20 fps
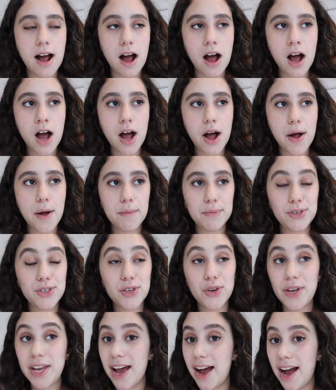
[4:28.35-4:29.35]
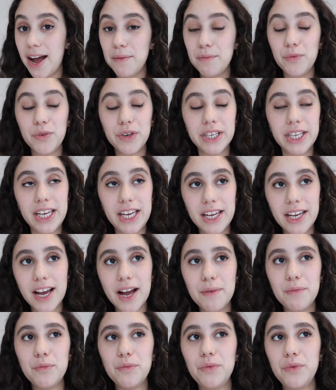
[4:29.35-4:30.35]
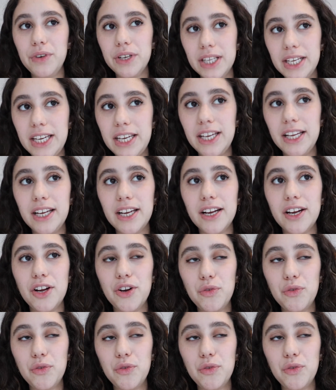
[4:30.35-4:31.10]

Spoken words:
So yeah, I'm really